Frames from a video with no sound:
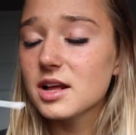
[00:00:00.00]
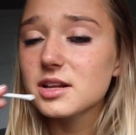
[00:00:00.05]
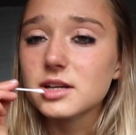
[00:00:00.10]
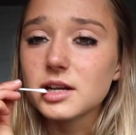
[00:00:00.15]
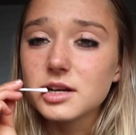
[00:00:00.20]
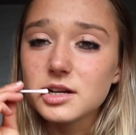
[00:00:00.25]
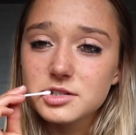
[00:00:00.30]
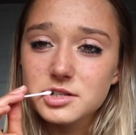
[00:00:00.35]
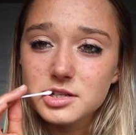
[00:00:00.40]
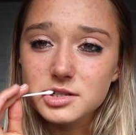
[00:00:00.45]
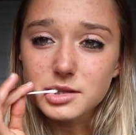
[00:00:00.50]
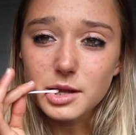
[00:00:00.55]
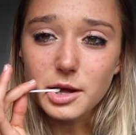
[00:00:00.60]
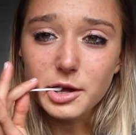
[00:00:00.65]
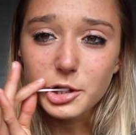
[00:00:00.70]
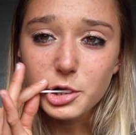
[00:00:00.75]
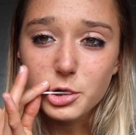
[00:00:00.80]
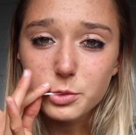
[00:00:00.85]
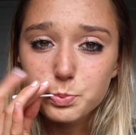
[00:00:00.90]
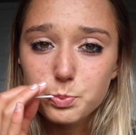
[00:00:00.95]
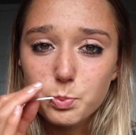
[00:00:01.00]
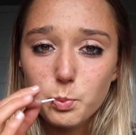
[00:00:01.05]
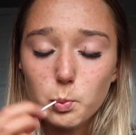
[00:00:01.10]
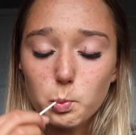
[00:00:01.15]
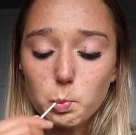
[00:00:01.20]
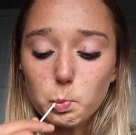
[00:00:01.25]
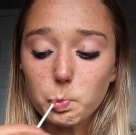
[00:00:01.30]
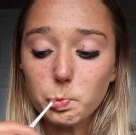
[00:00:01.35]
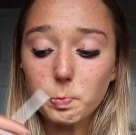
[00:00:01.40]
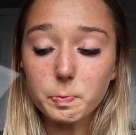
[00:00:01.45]
And I just like,
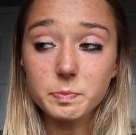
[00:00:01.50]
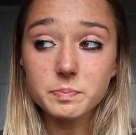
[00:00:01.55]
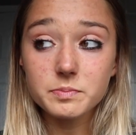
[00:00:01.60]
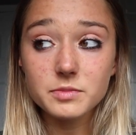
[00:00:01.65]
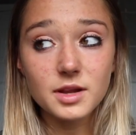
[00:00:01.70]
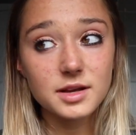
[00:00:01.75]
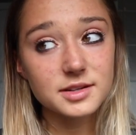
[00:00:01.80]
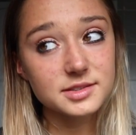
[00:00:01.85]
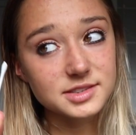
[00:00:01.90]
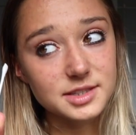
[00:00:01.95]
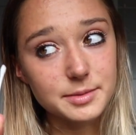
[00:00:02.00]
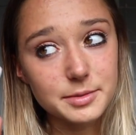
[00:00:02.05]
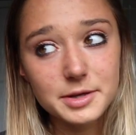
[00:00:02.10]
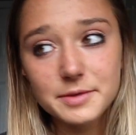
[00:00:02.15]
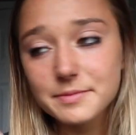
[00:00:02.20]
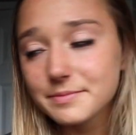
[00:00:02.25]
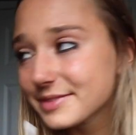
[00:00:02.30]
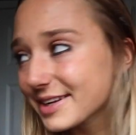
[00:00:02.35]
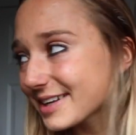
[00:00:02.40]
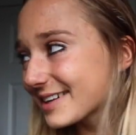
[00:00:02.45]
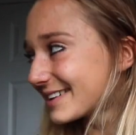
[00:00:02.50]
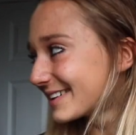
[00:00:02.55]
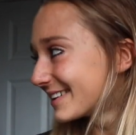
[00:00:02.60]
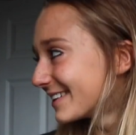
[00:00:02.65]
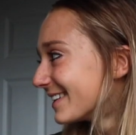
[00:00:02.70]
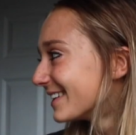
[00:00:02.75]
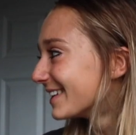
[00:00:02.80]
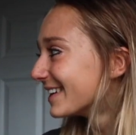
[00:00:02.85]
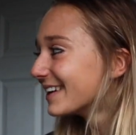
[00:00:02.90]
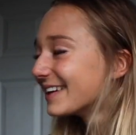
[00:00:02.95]
sip
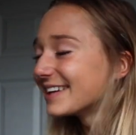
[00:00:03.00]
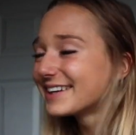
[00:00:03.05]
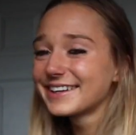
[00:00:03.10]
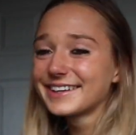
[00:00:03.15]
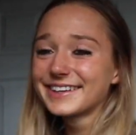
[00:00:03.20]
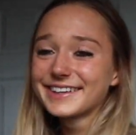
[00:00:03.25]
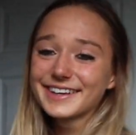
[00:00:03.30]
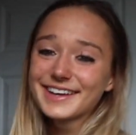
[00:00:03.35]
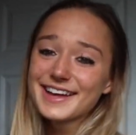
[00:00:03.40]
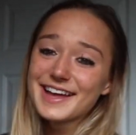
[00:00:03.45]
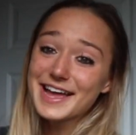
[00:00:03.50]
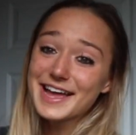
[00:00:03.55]
it.